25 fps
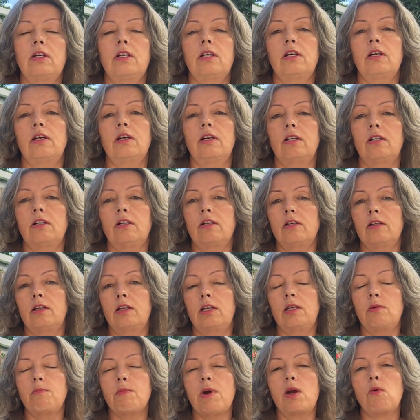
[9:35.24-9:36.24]
uh,
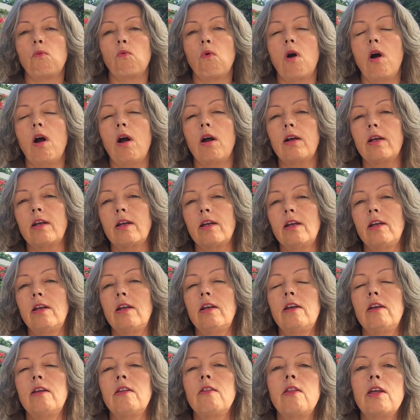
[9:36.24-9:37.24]
in my walk
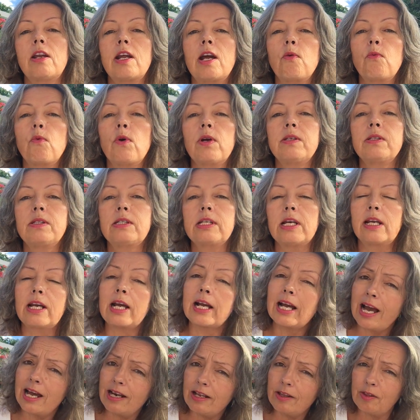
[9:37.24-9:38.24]
that I was then. I
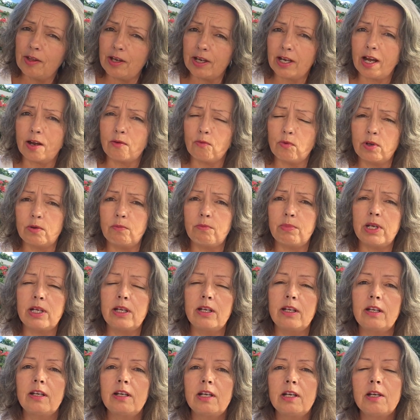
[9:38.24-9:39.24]
kind of think I would
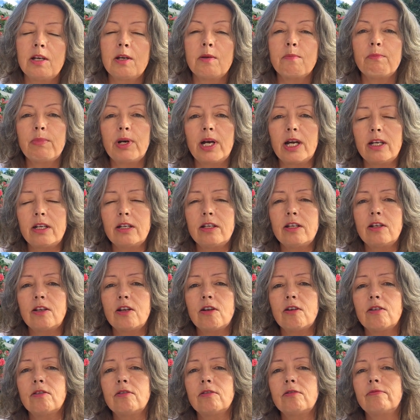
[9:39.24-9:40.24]
be, but you
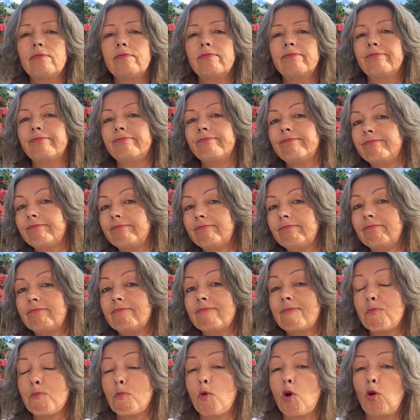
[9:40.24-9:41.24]
know,
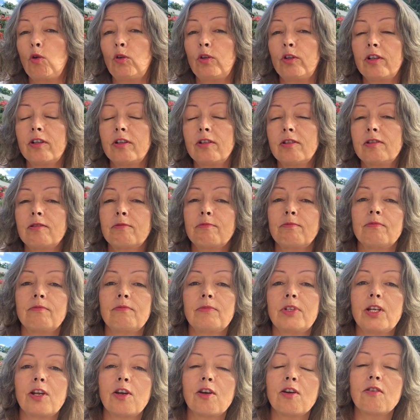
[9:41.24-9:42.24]
I'm older,
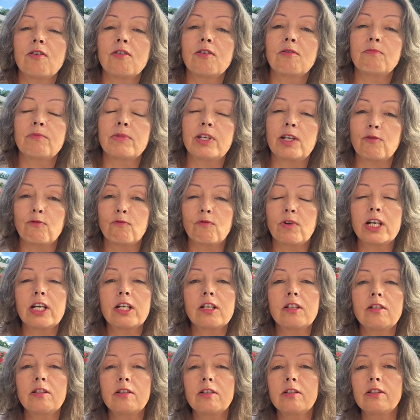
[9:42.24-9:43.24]
you know, I'm getting
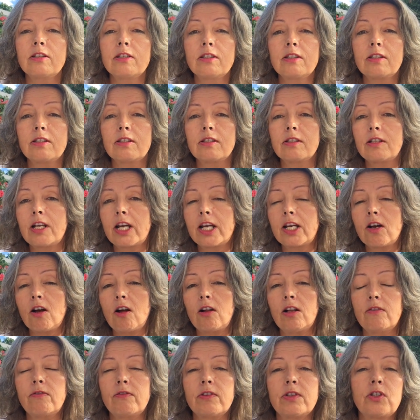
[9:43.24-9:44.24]
wrinkles like
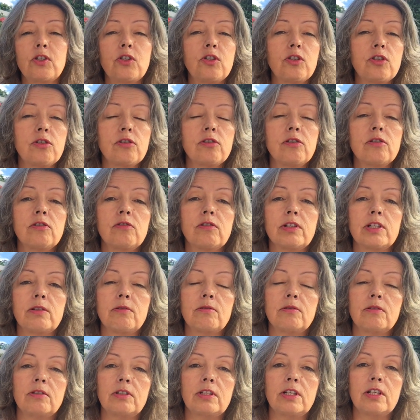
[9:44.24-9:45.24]
all of us do,
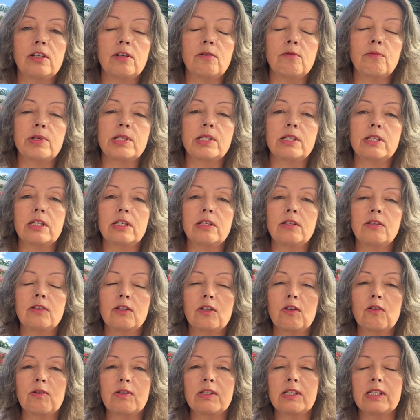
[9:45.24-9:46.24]
and you know, my skin's
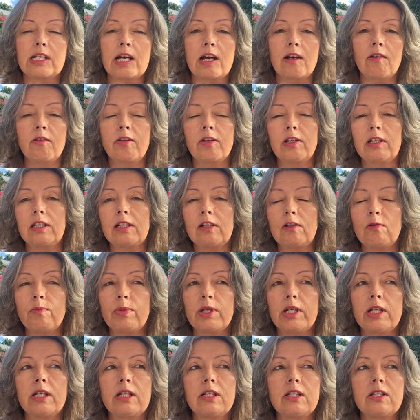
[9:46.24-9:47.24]
going south a little
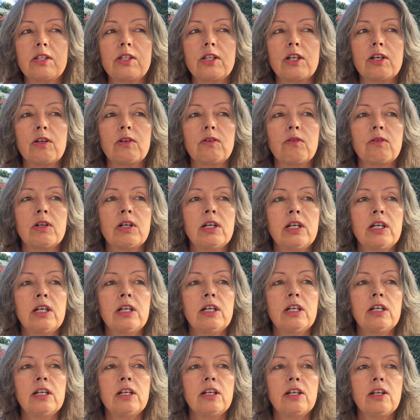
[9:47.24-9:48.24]
bit. So,
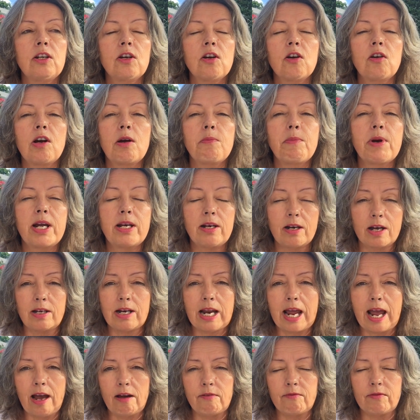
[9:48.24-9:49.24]
you know, I might not
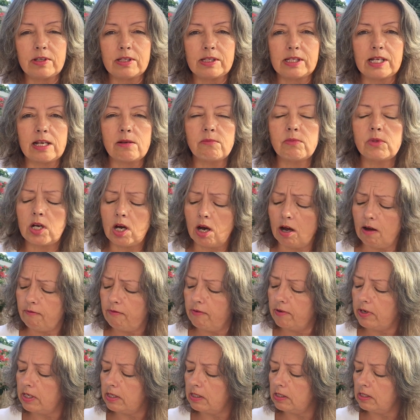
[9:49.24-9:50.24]
have the same
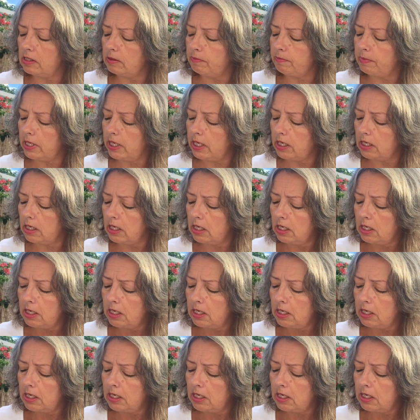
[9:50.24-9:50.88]
confidence, but